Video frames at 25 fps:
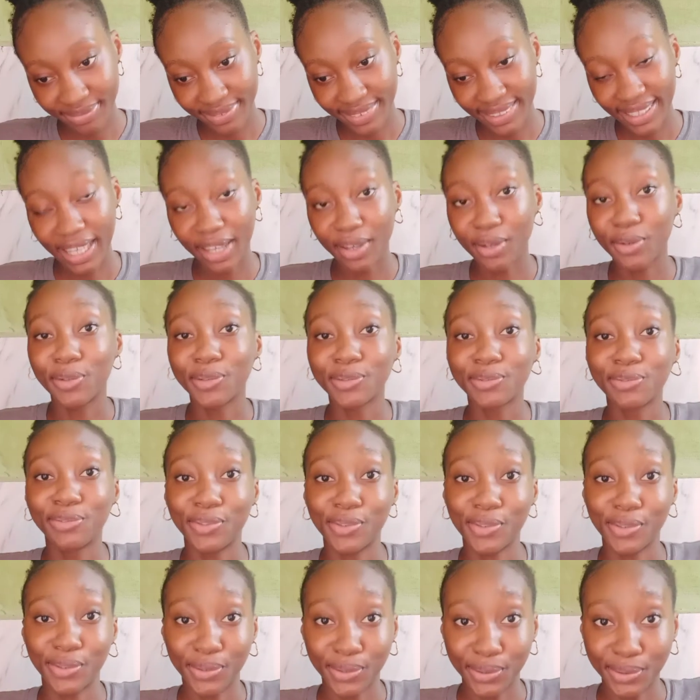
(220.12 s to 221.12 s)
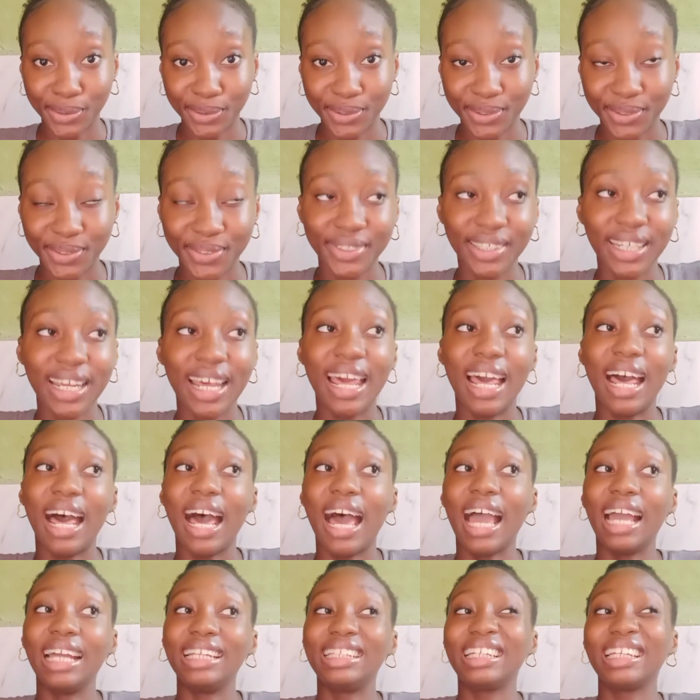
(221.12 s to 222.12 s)
Thank God for God.
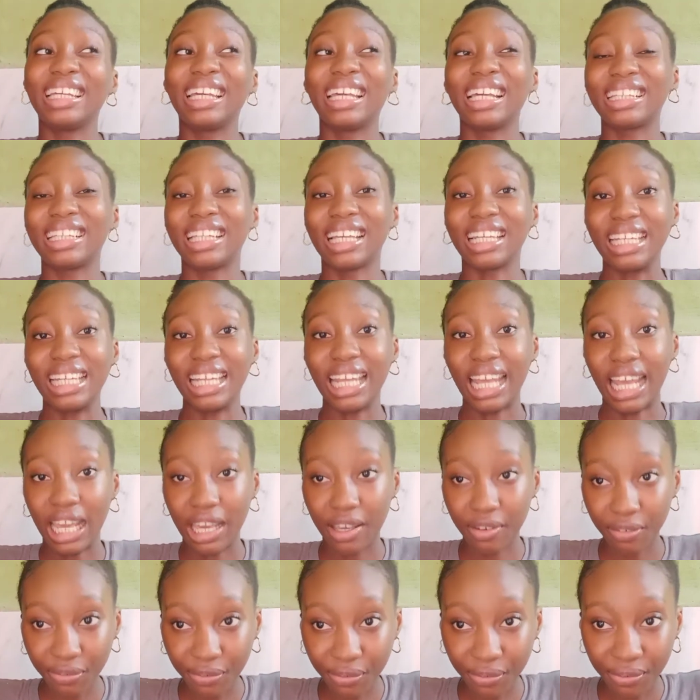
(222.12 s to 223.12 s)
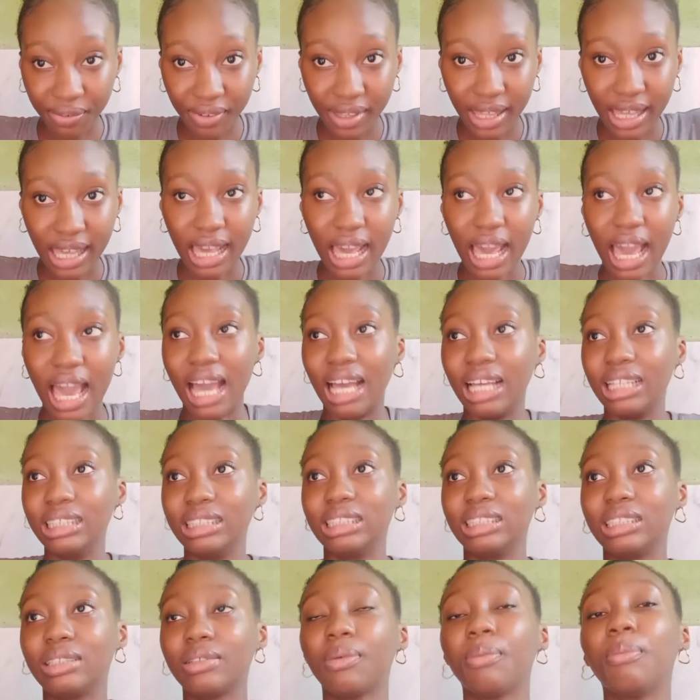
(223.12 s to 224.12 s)
I didn't get any F,
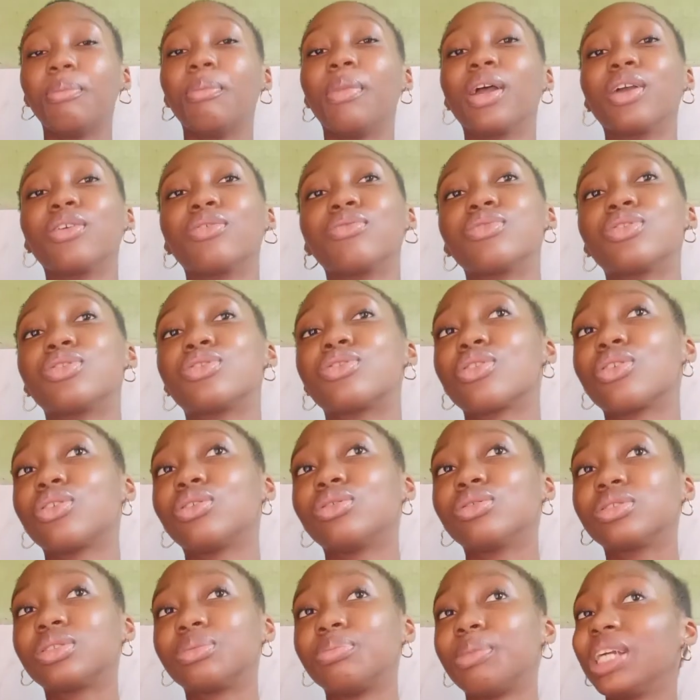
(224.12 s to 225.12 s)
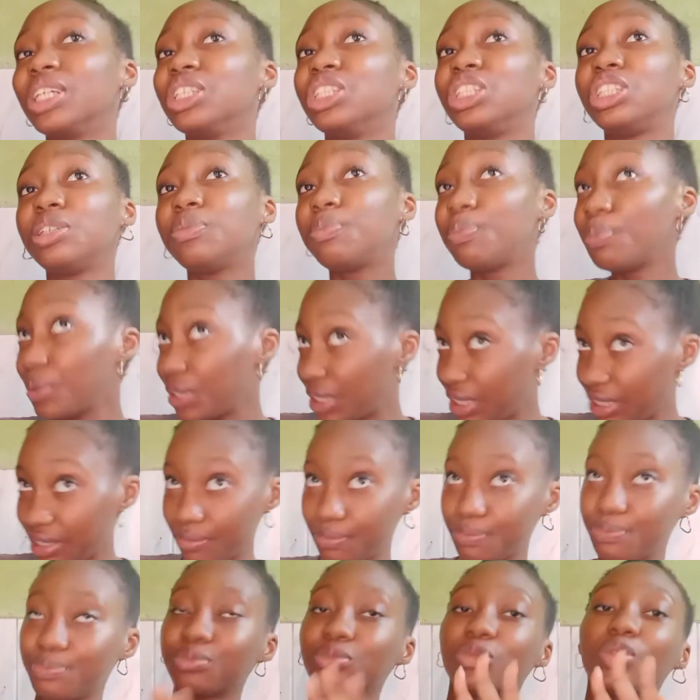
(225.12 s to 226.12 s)
and my results, my GP
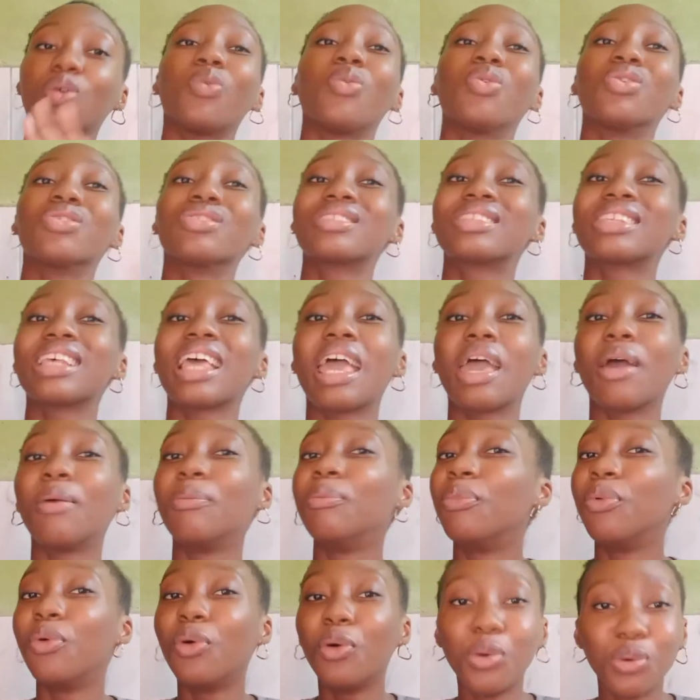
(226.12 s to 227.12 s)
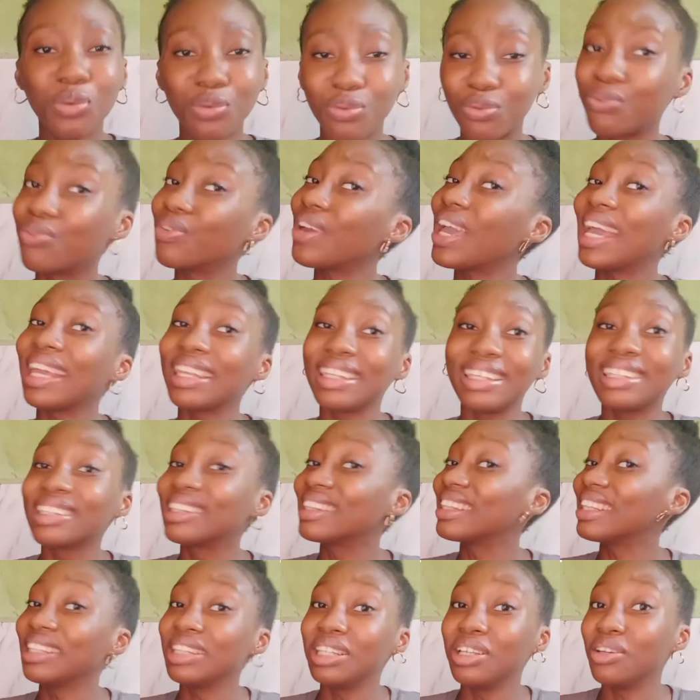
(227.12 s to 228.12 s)
was above
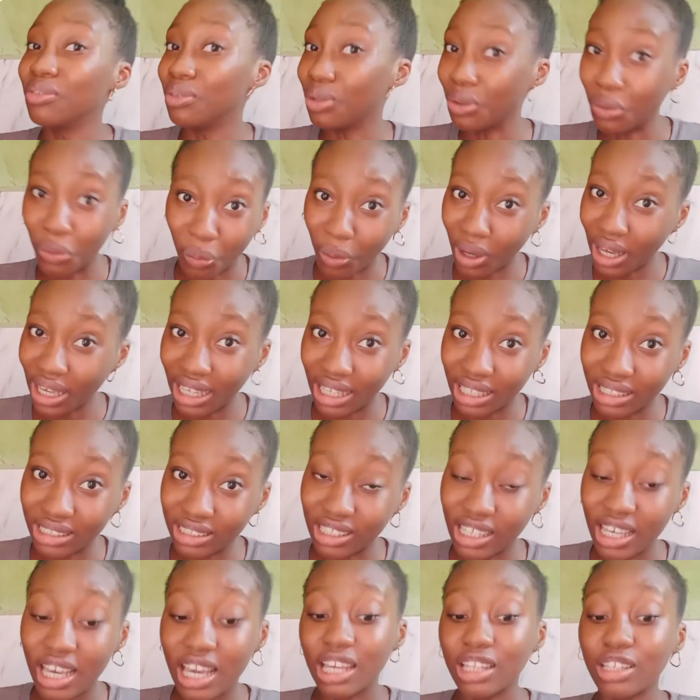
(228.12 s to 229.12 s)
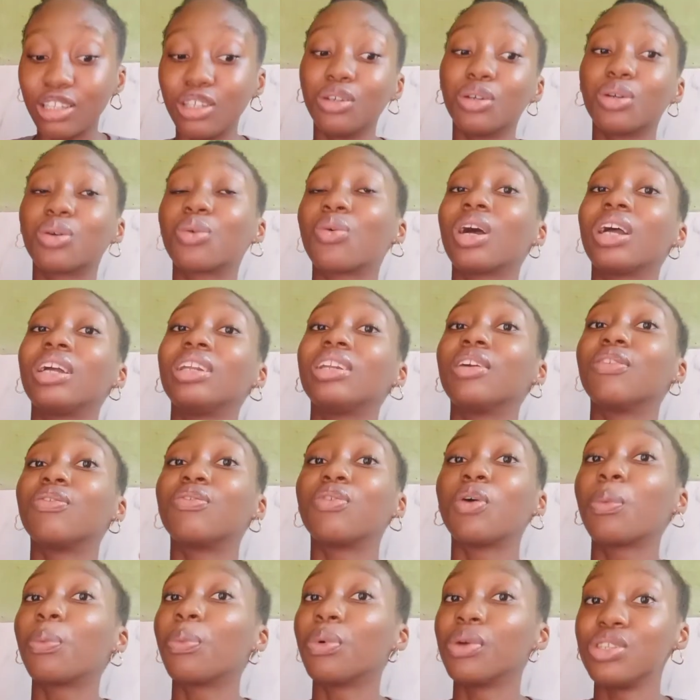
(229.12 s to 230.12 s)
anything they required. They required a
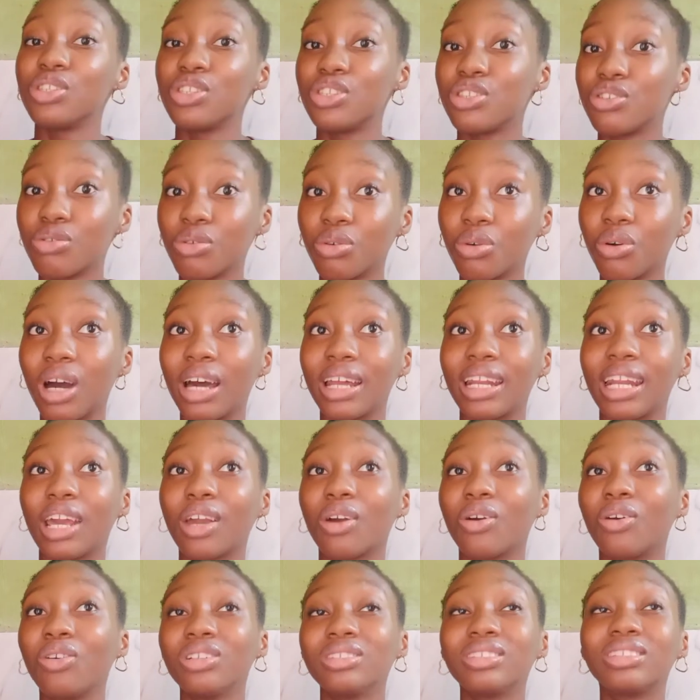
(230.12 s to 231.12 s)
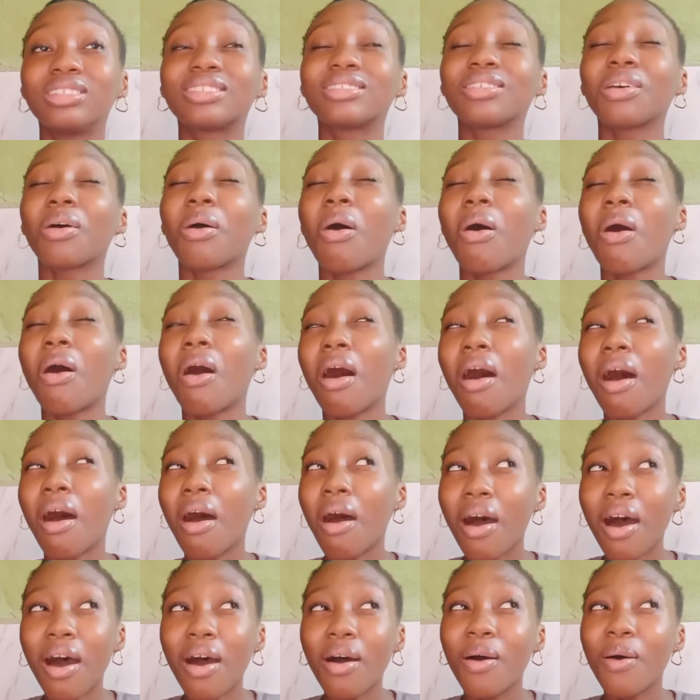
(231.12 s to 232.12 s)
4.0, and I got
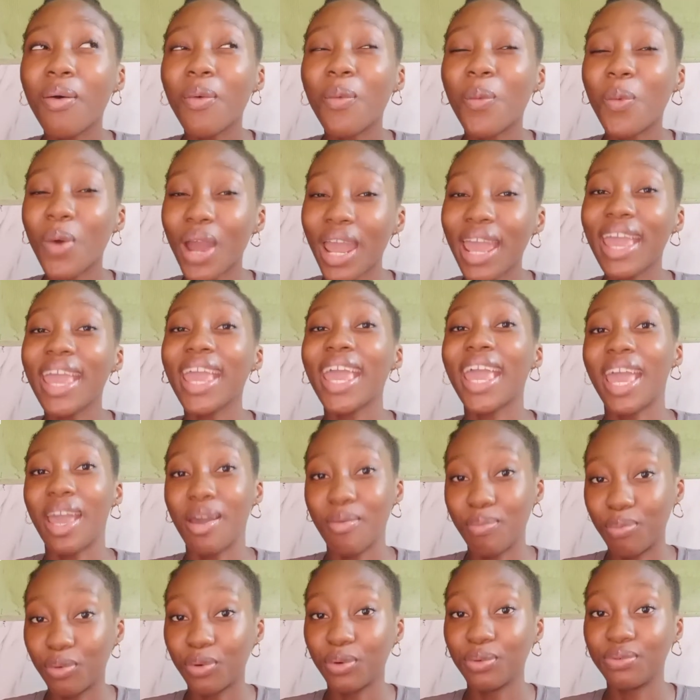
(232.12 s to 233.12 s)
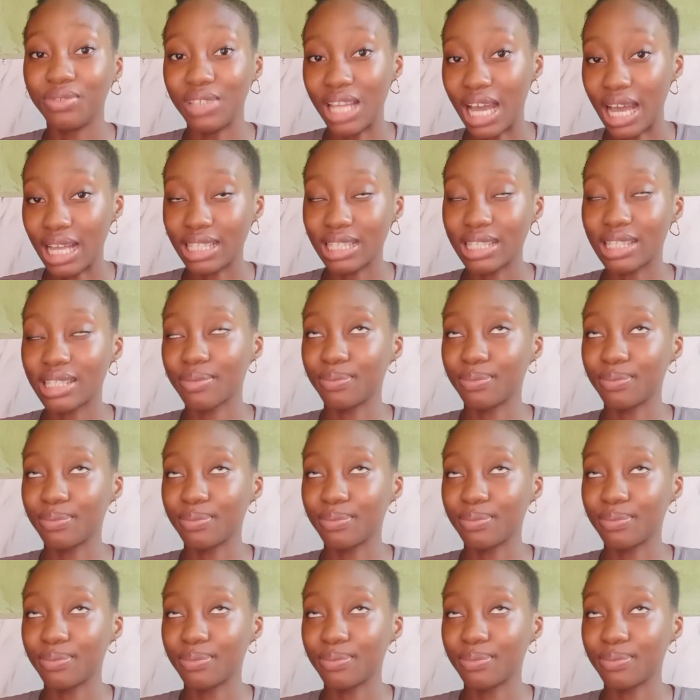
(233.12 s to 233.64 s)
way above that.